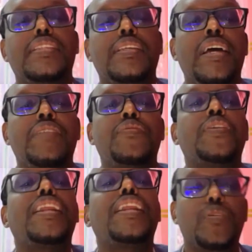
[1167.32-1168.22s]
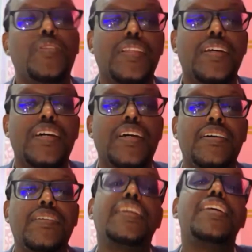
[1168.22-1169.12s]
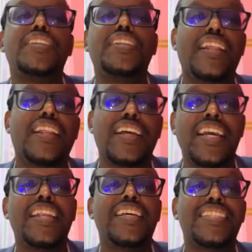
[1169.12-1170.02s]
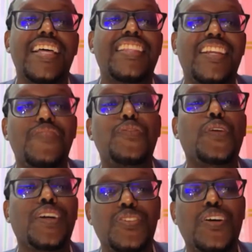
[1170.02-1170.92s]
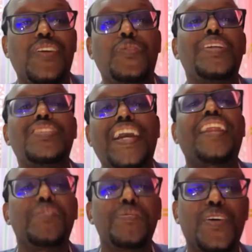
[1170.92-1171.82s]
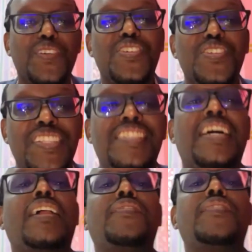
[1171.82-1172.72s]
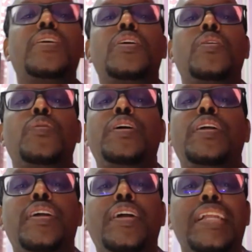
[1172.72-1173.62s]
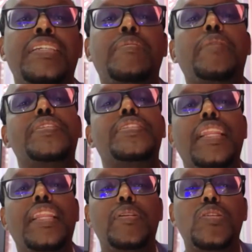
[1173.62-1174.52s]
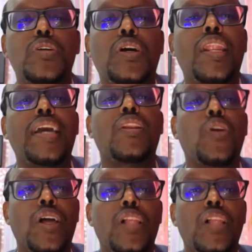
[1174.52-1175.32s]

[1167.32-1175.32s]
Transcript: right? Forget about the regional areas that they're in full control of. We're talking about Mogadishu itself, where Al-Shabaab is still able to collect local